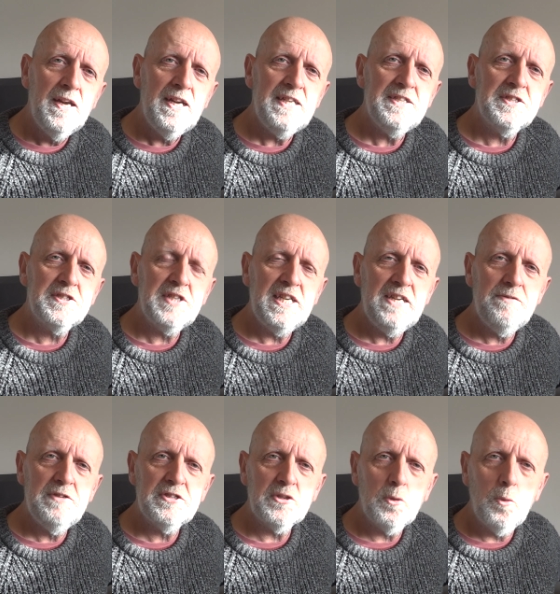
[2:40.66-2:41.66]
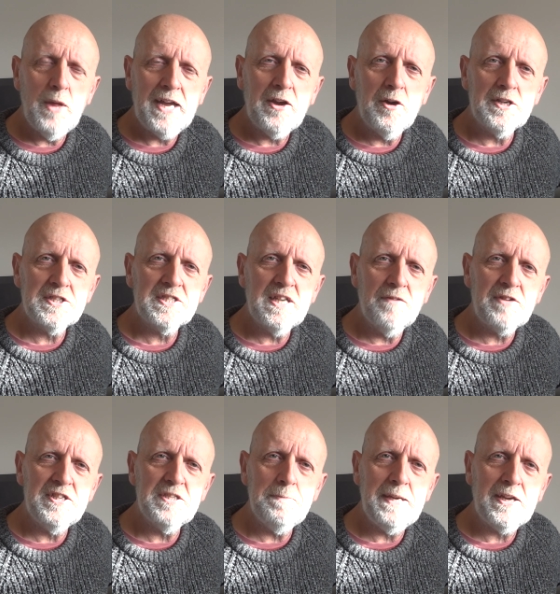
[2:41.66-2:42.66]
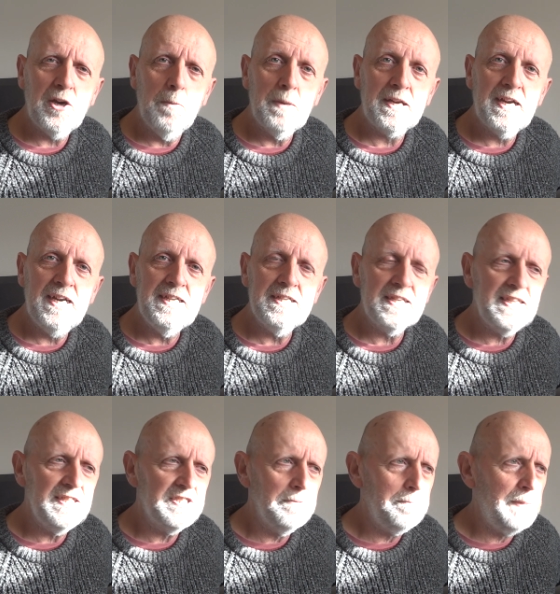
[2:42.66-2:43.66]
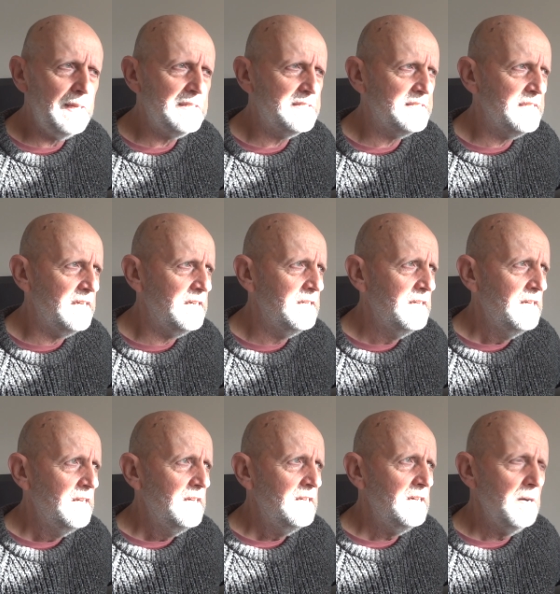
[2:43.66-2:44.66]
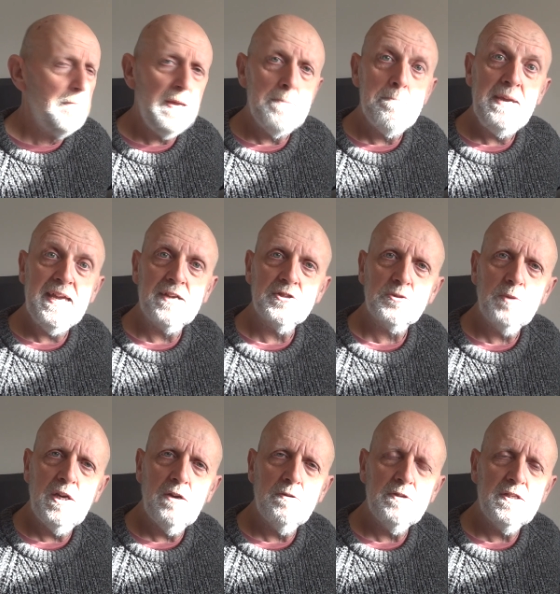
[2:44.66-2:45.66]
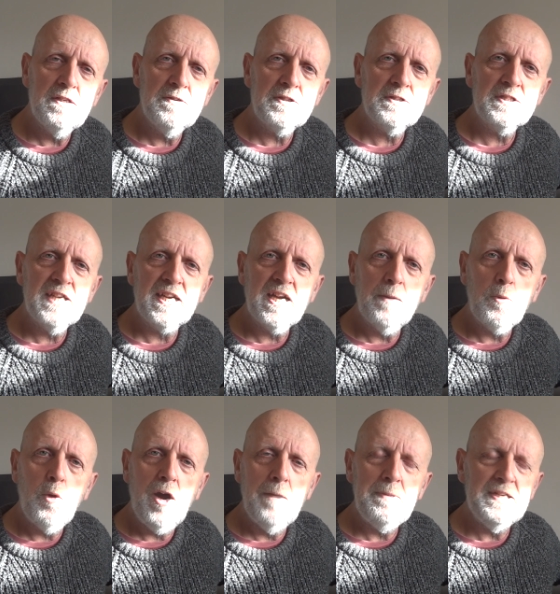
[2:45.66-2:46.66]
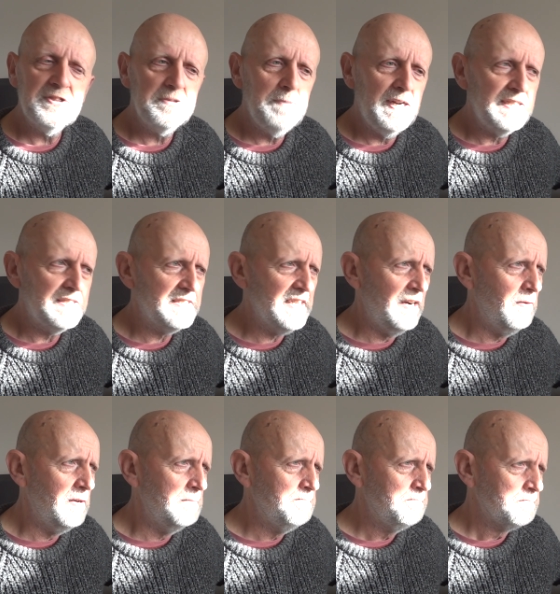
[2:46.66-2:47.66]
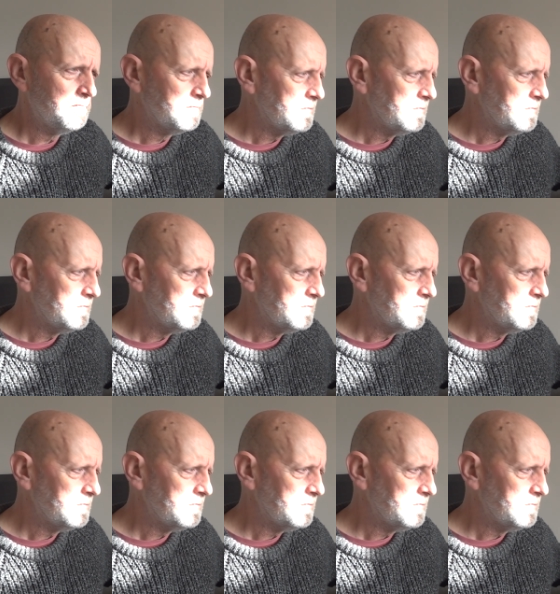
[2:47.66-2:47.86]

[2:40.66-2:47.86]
in series and all that kind of stuff. Gets a bit complicated and gets a bit uh, a bit big as well. You know, you're going to take up quite a bit of space. So um,